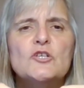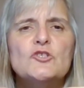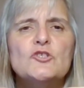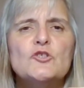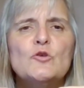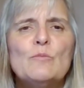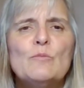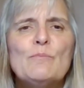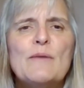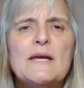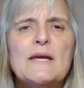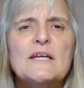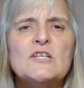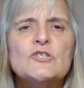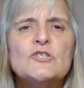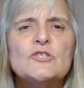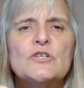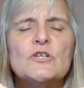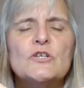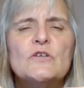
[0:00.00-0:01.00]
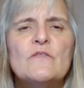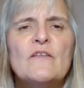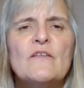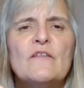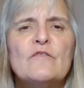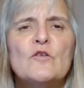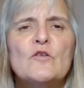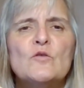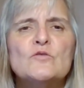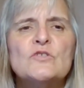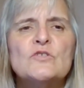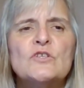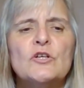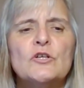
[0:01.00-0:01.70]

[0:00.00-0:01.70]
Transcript: to make sure that those